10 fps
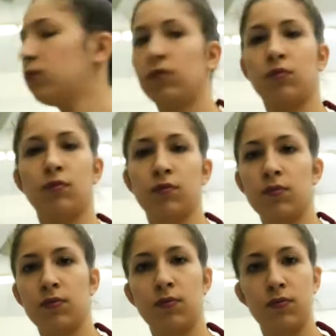
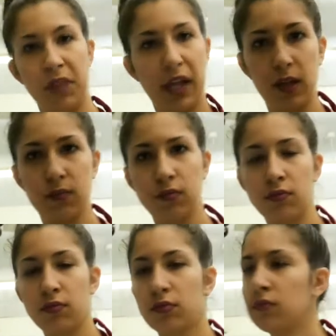
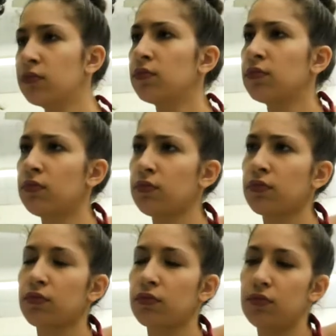
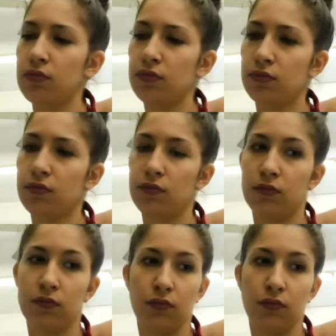No words are spoken by the person on screen.